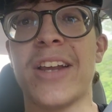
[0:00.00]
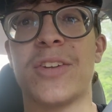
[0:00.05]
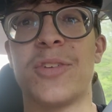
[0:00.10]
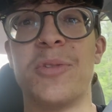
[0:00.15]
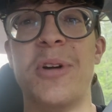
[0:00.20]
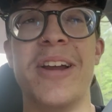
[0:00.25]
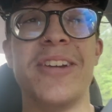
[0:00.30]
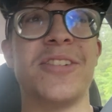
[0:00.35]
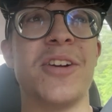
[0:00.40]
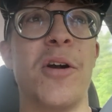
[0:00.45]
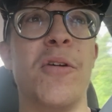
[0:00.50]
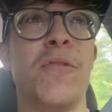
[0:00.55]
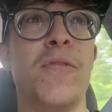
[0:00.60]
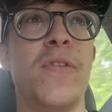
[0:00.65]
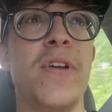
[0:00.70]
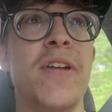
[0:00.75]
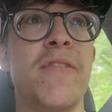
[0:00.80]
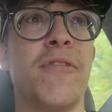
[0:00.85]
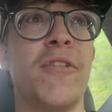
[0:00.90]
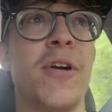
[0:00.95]
rest our
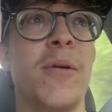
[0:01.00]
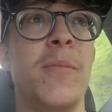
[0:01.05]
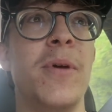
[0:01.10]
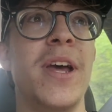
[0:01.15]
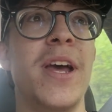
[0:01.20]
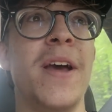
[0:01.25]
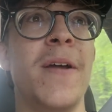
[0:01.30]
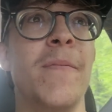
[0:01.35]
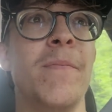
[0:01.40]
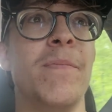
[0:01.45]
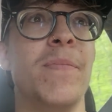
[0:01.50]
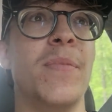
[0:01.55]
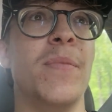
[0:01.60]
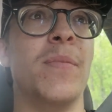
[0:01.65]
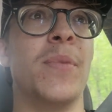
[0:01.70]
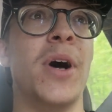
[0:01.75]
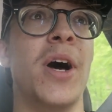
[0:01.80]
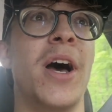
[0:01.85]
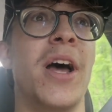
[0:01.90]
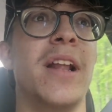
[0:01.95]
feet for a bit.
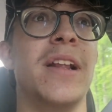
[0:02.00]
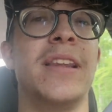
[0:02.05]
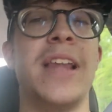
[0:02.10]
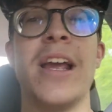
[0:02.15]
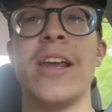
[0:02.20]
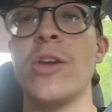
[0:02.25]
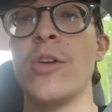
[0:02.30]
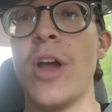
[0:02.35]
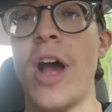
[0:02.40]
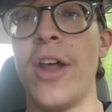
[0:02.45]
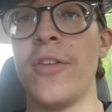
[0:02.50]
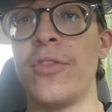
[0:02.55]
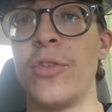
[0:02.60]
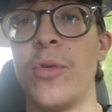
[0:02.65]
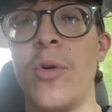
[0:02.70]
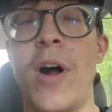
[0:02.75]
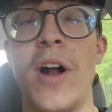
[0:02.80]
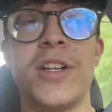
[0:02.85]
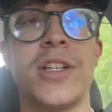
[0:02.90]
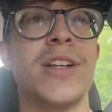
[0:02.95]
But thank you guys for
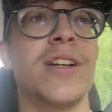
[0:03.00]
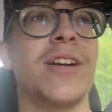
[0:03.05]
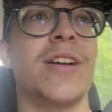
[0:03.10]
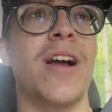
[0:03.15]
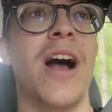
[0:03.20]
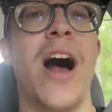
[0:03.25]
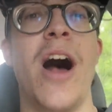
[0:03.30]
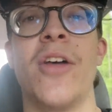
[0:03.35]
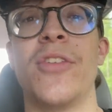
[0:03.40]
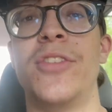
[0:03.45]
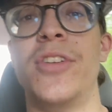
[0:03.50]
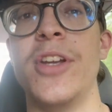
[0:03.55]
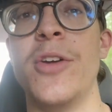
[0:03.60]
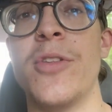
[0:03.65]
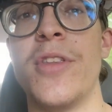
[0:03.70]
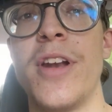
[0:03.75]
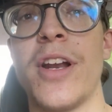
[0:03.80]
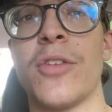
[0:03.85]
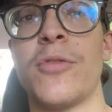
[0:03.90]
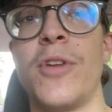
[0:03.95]
watching. I'll see you in the
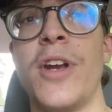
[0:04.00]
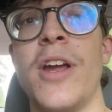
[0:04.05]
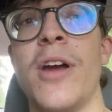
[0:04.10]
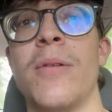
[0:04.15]
next video.